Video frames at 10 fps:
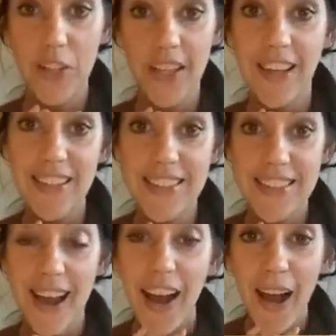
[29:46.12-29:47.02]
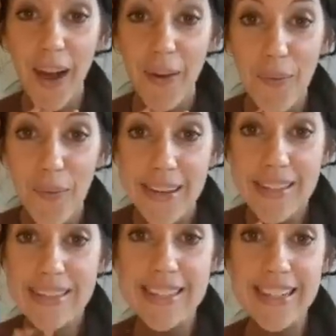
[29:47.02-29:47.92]
Look at
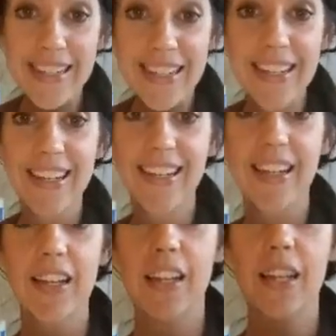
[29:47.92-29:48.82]
how stinking